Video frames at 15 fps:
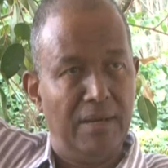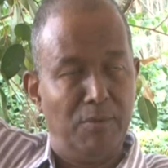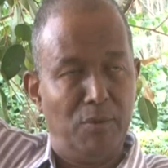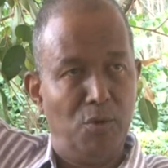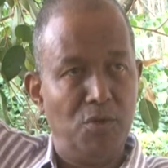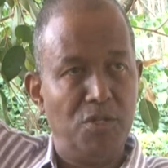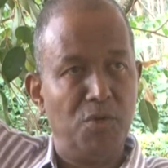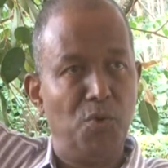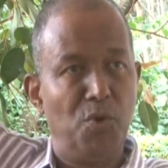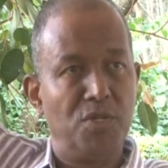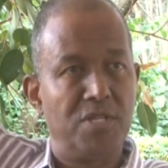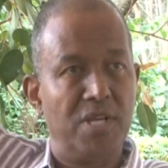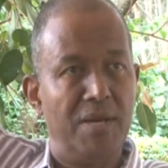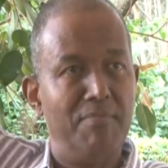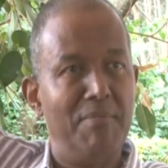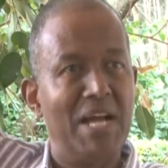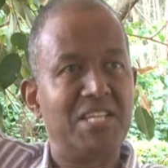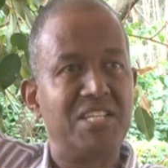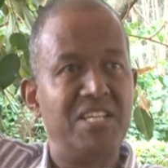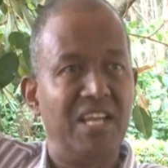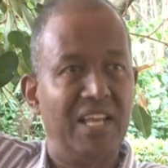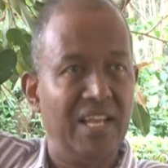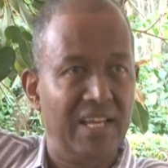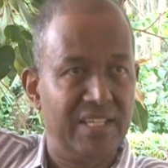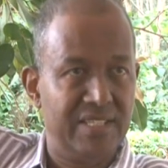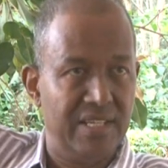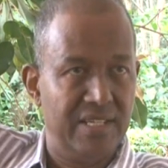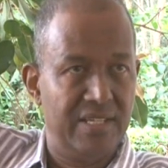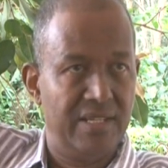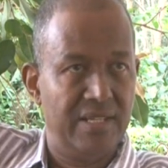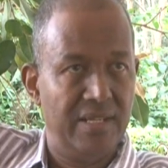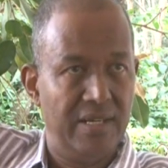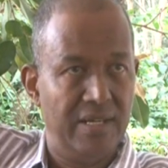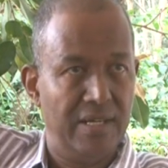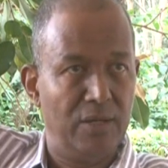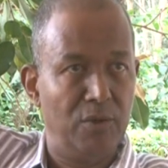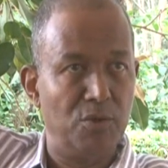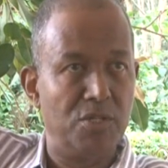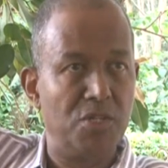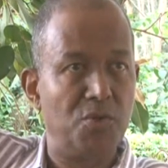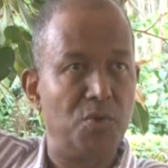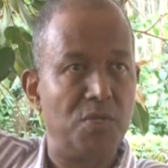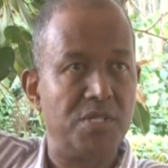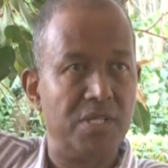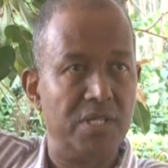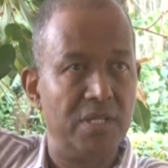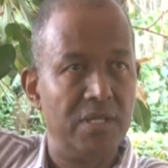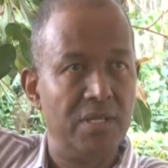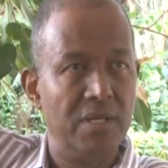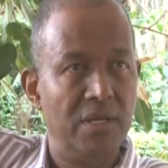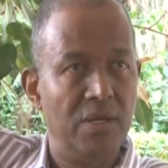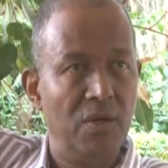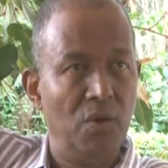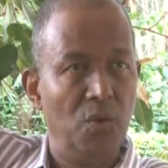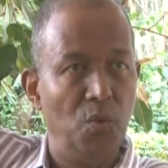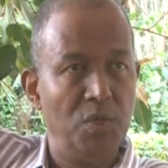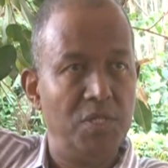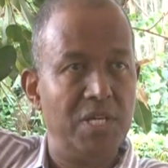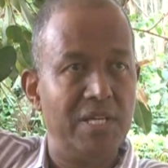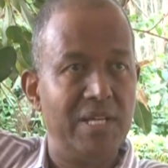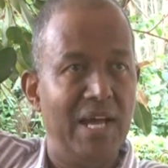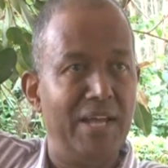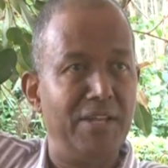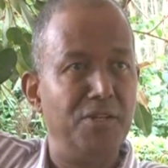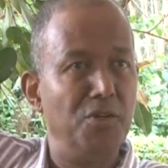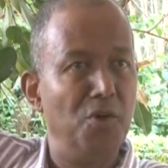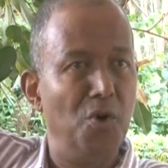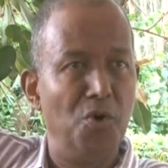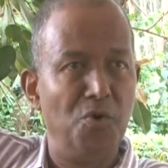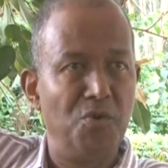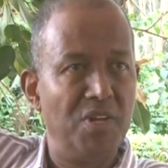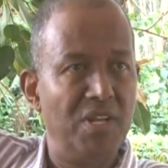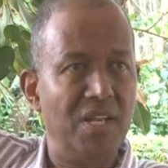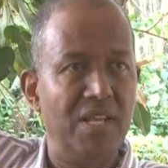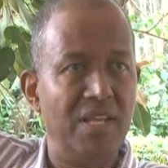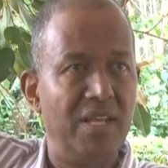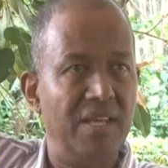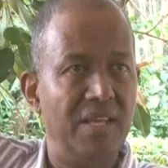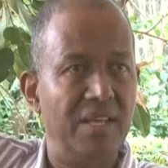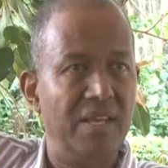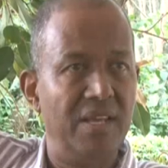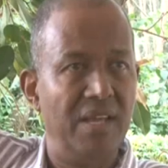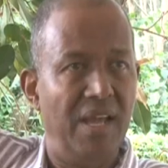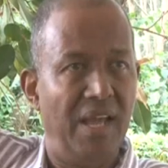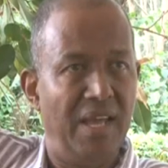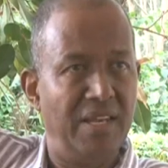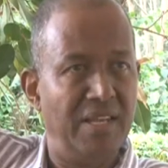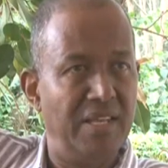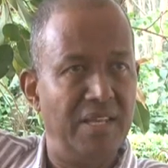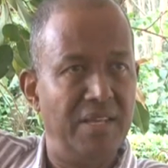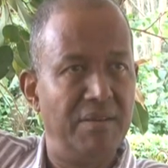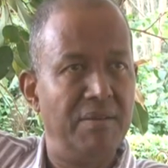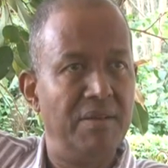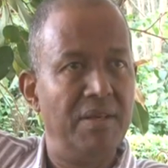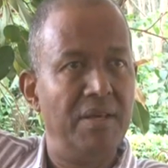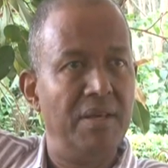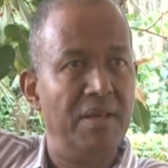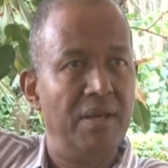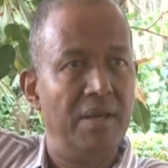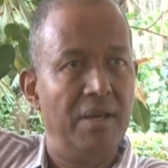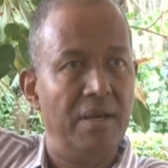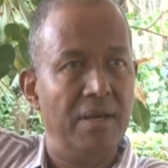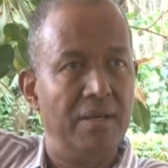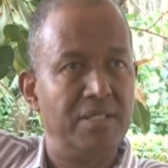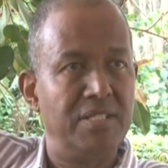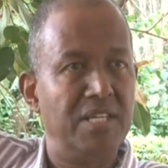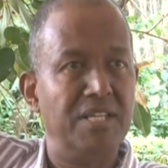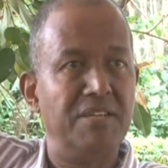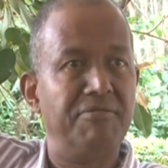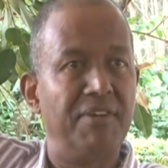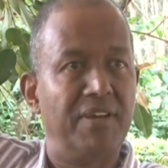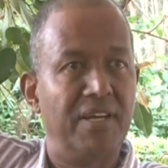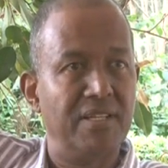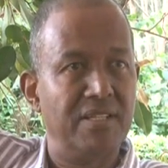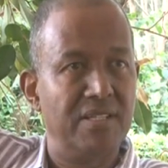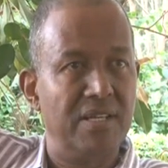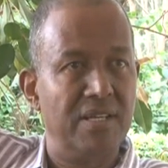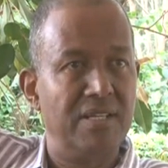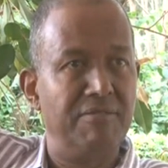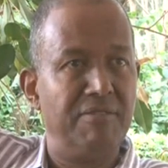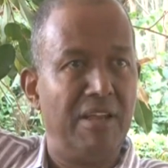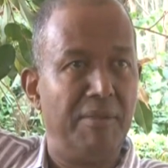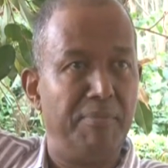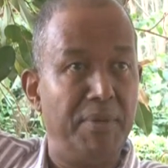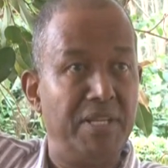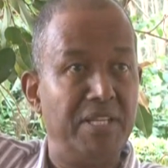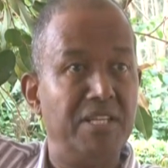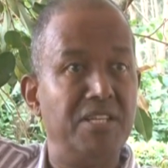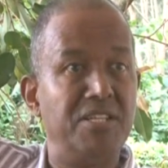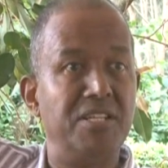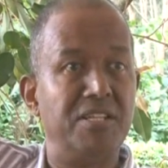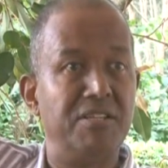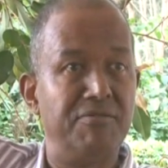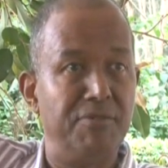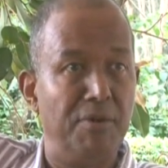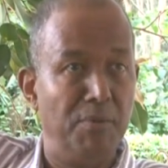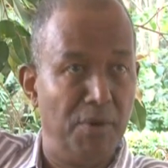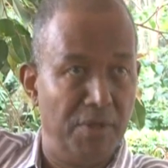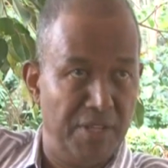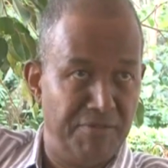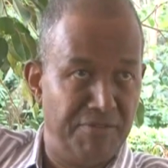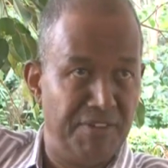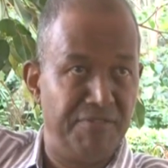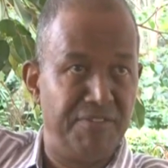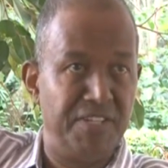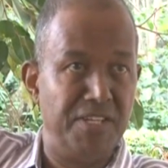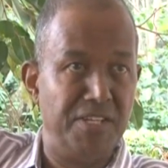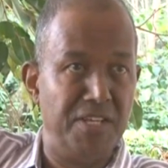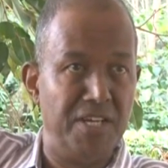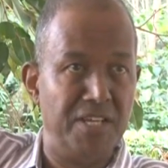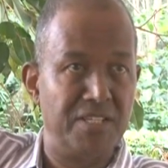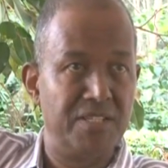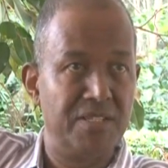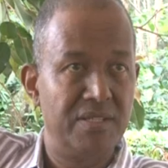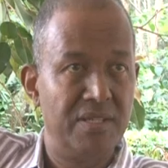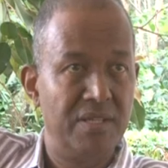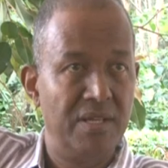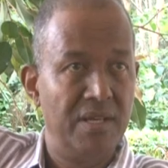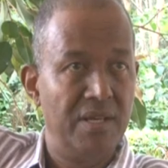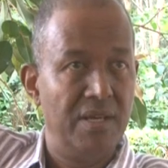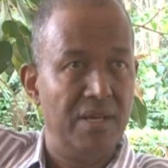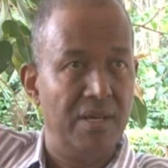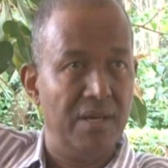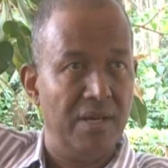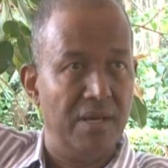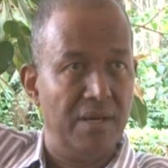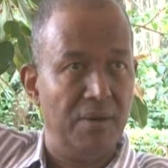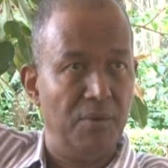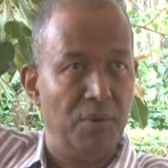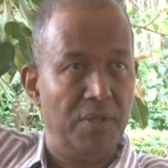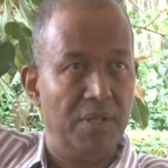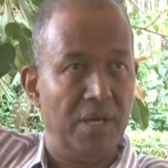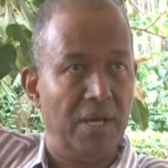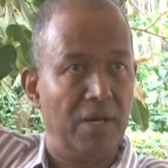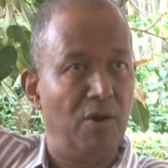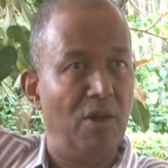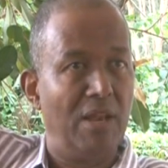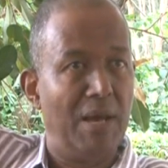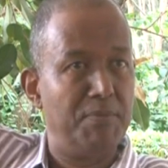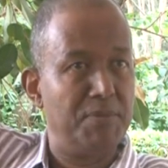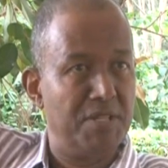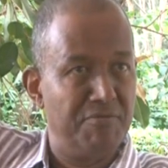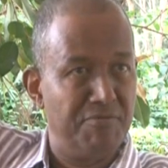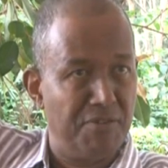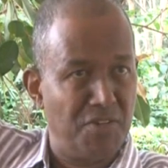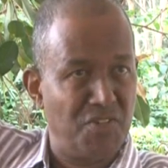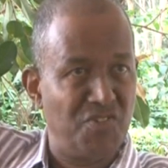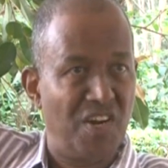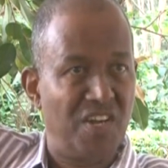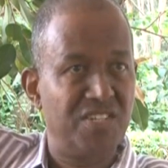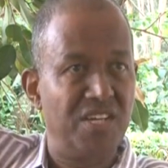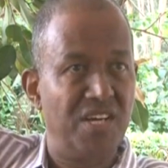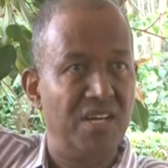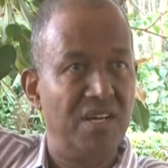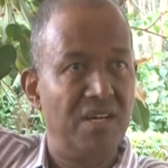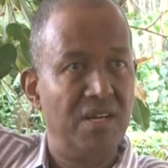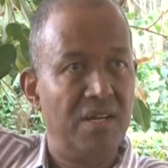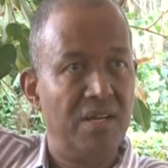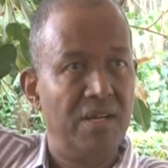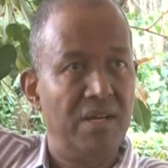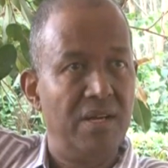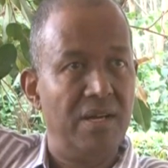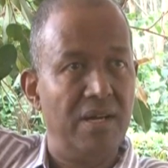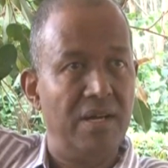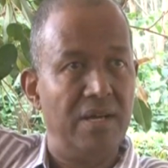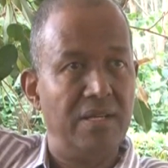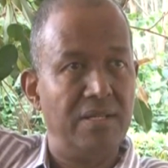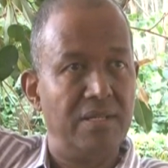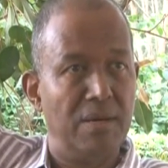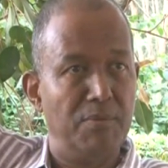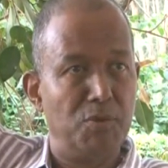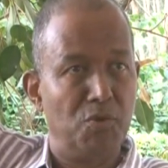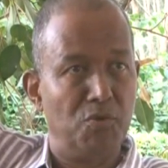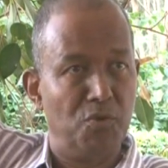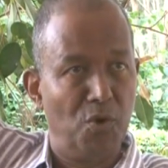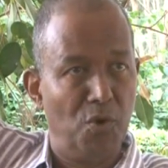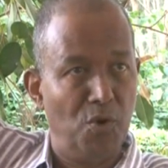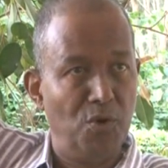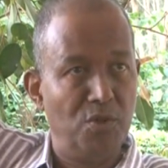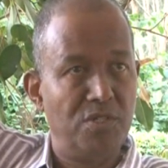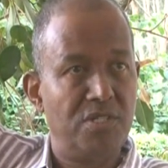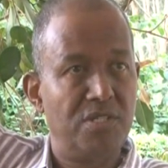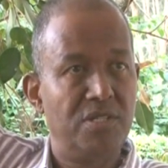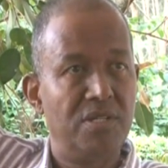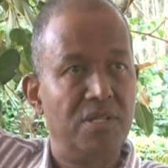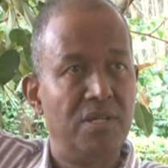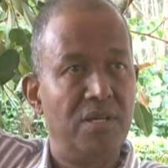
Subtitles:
Kamukunji was a much neglected constituency, which had had no really any significant development initiative for more than 15 years, with a collapsed infrastructure in terms of roads,